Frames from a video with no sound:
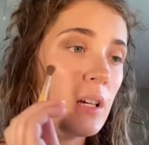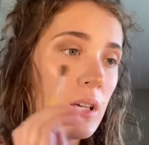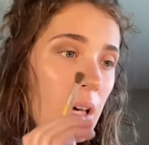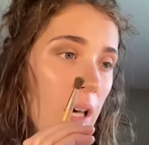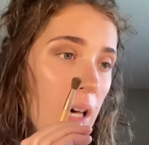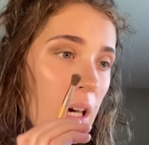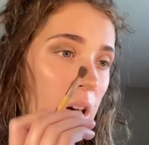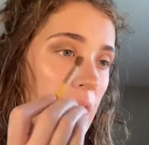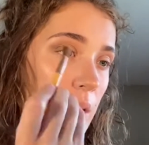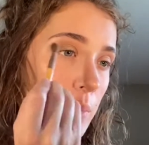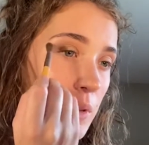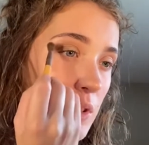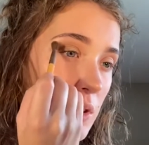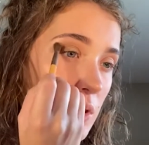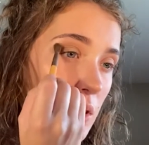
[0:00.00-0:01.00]
and we're
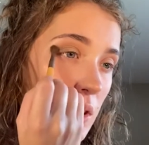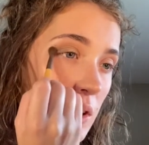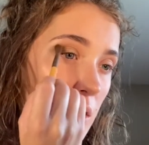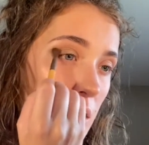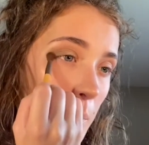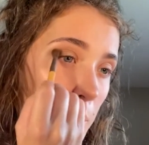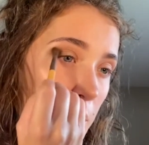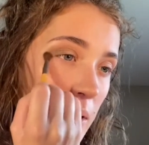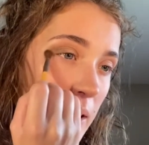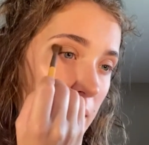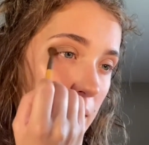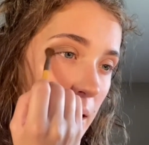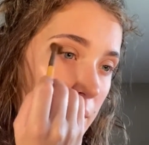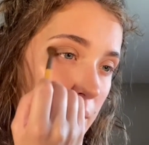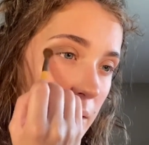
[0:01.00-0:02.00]
just gonna blend
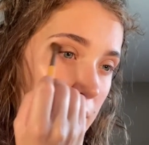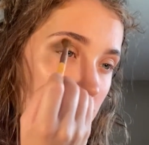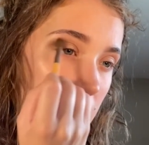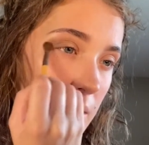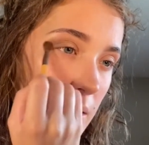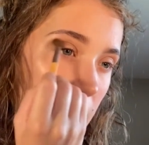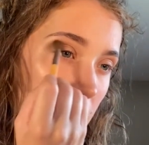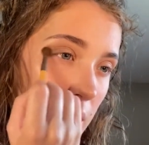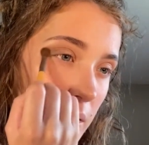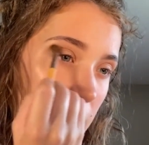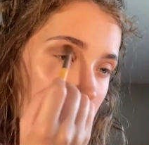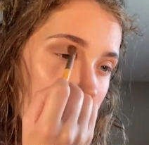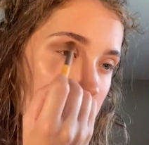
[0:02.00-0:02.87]
everything together.